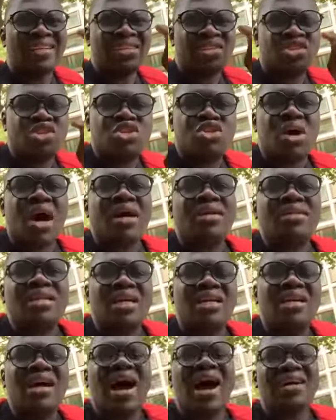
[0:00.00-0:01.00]
worth of
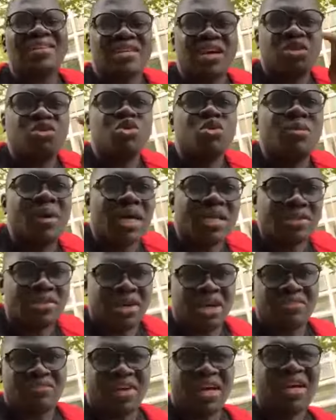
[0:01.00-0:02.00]
real estate for
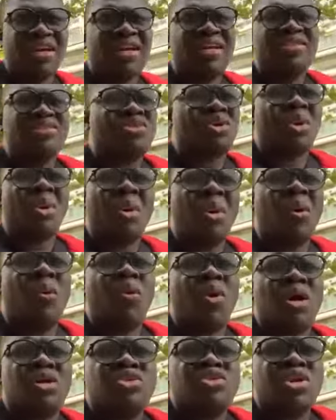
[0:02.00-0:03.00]
free here in the UK.
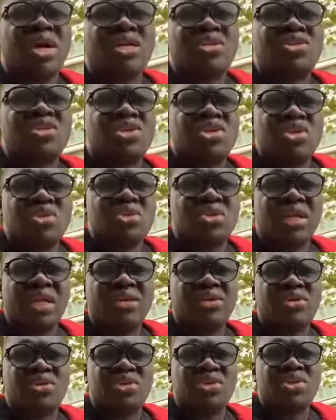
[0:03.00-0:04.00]
And he
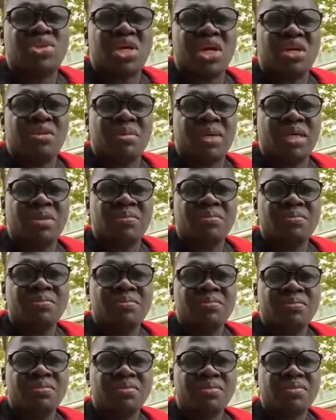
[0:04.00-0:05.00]
started as an
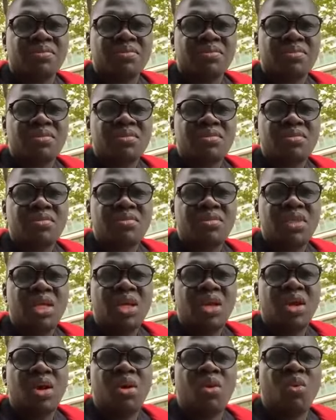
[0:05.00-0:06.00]
Uber driver.
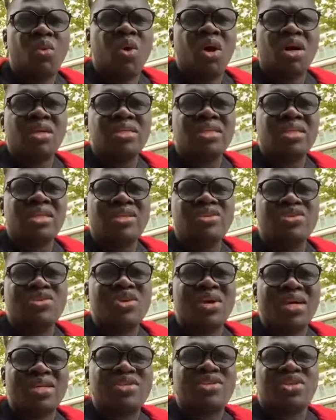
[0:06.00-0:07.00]
So what's your
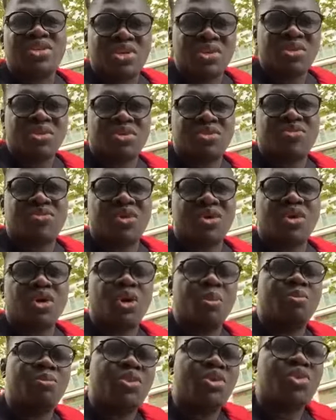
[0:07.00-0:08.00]
excuse, ladies and
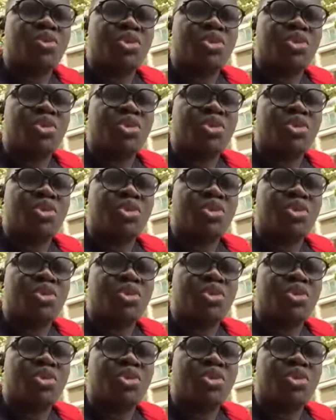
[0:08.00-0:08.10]
gentlemen?